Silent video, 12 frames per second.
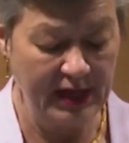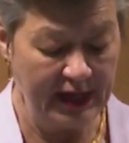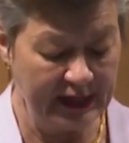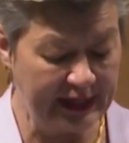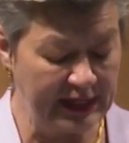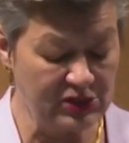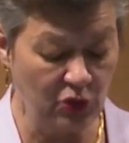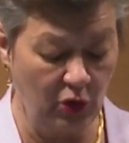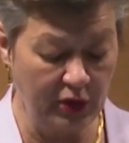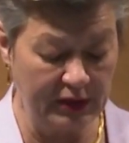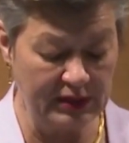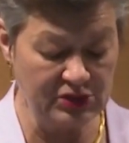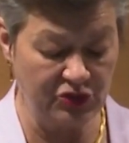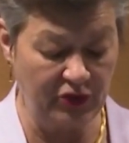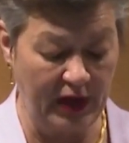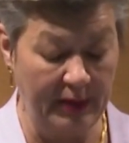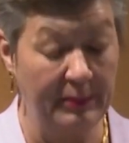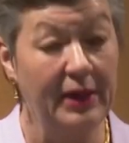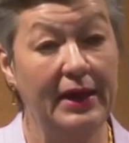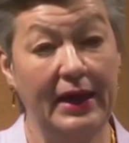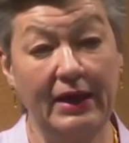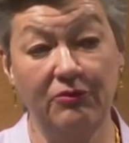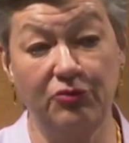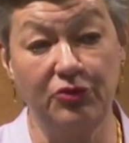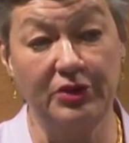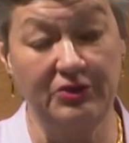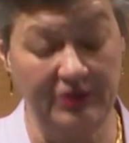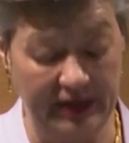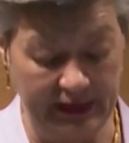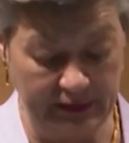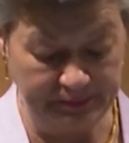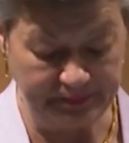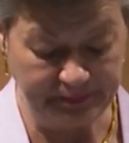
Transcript: against organized crime every year.